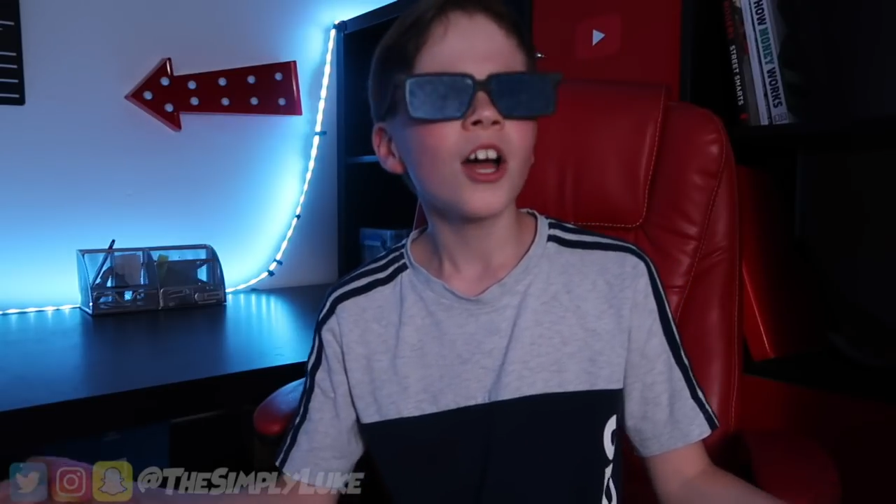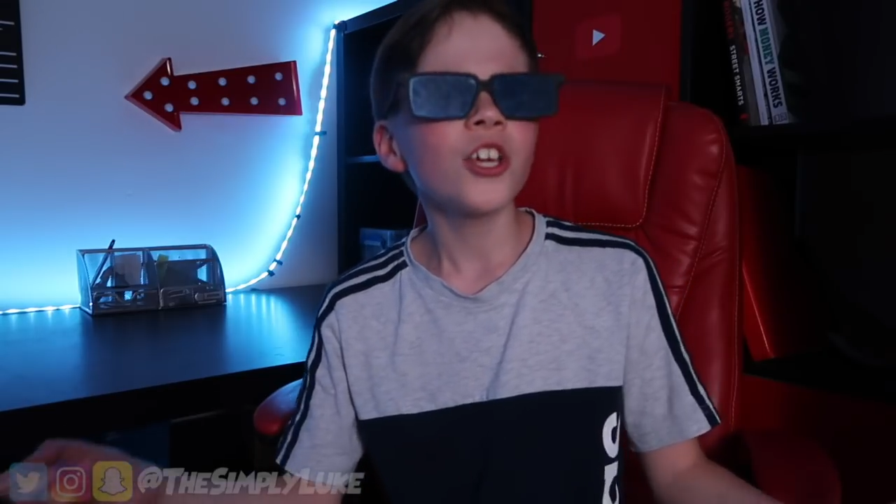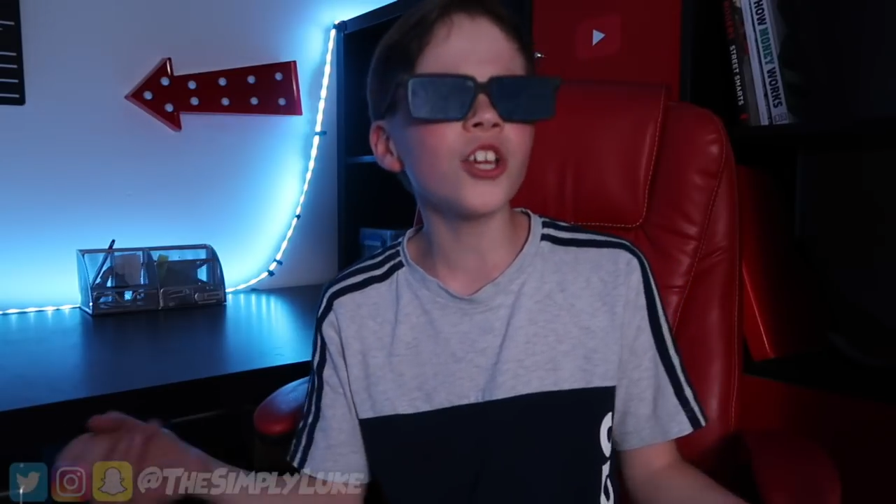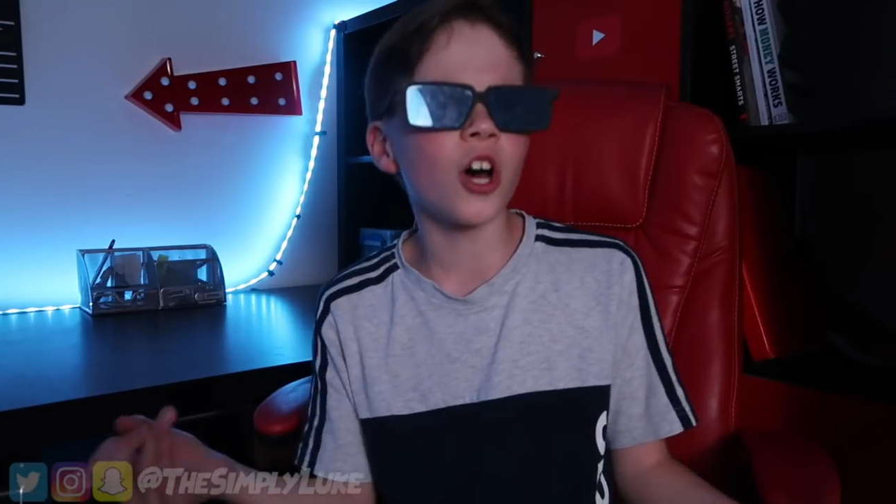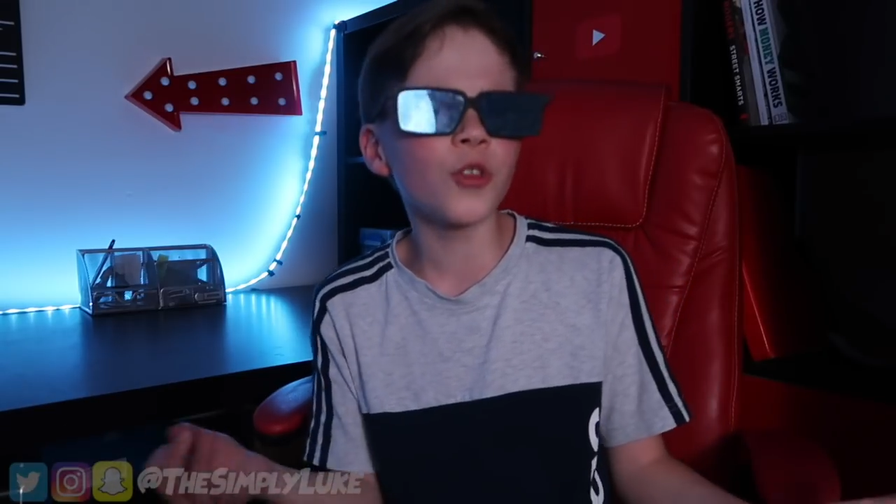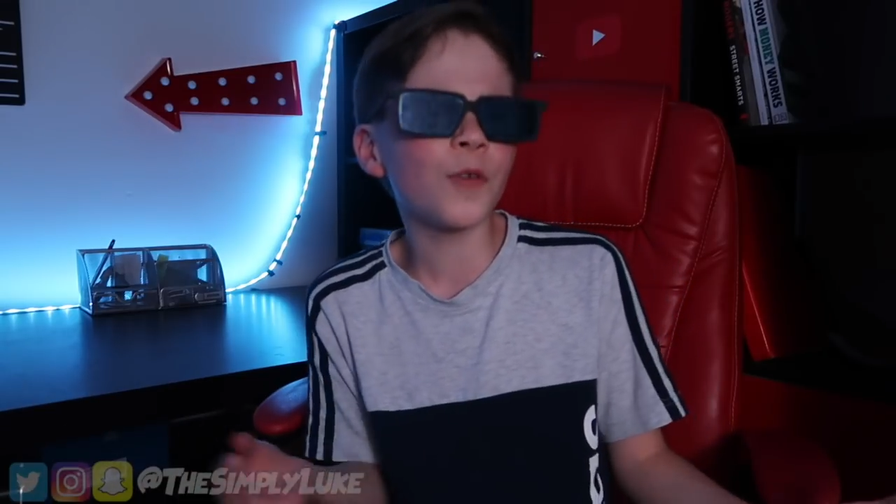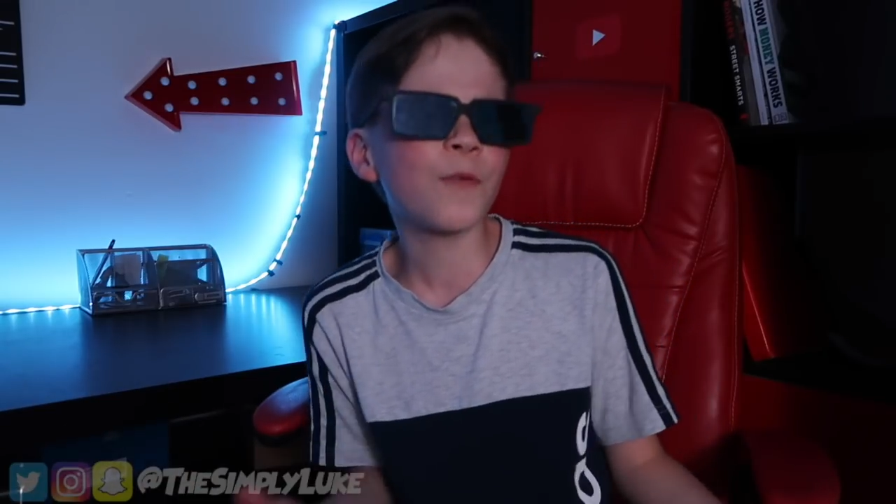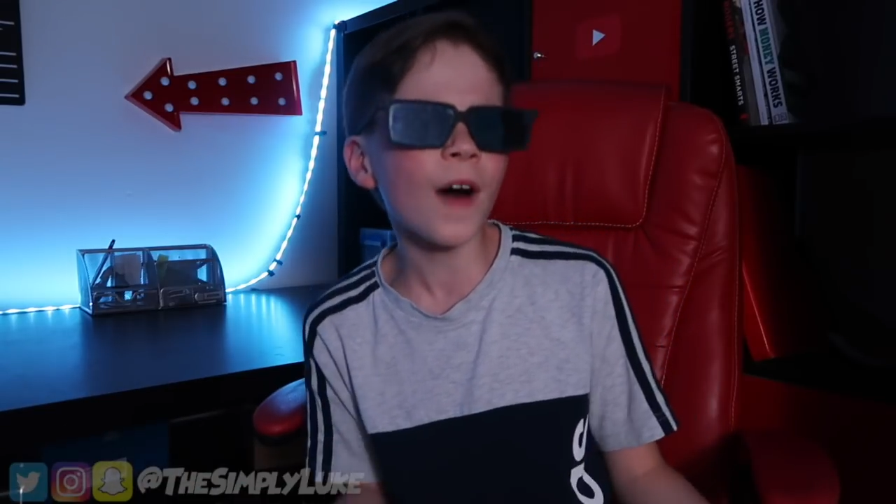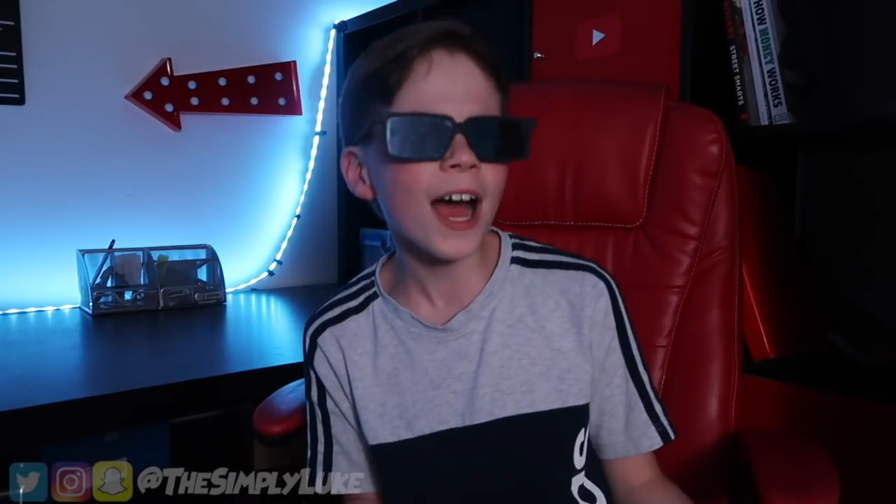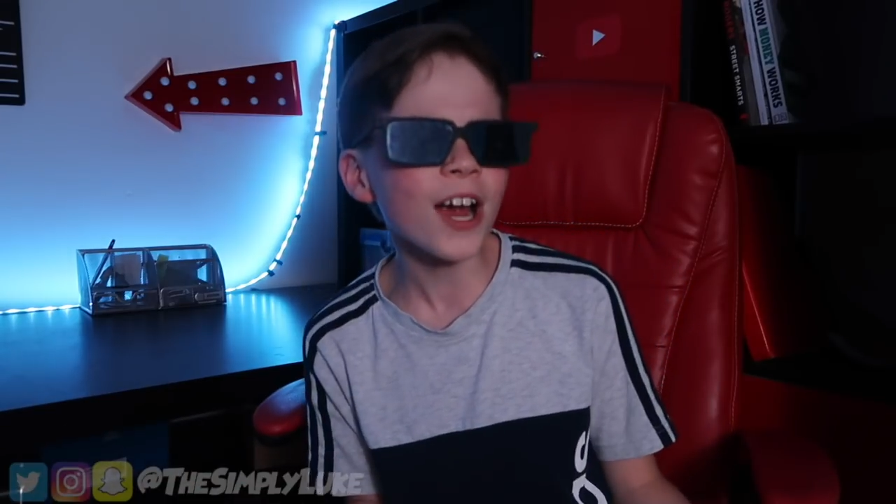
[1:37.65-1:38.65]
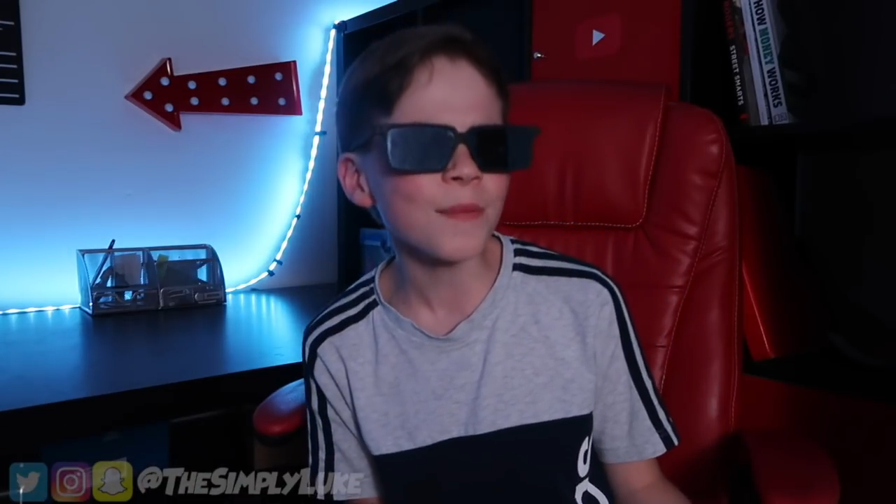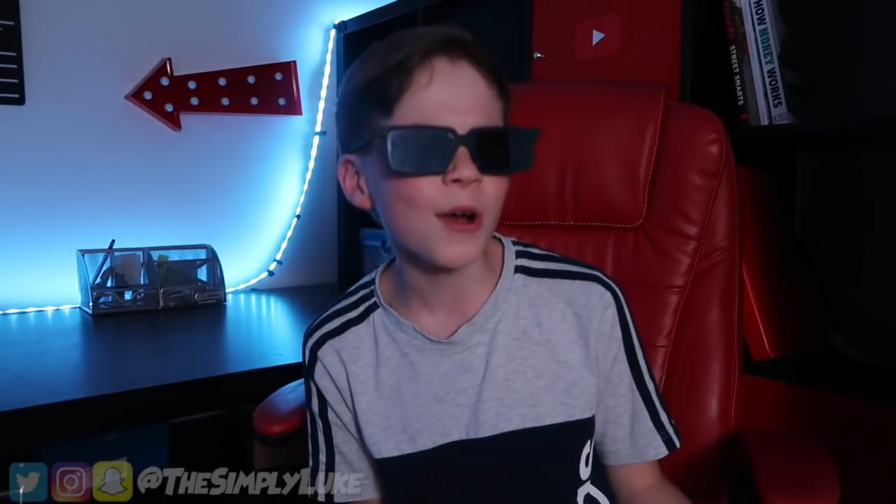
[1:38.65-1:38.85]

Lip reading: you know, the fire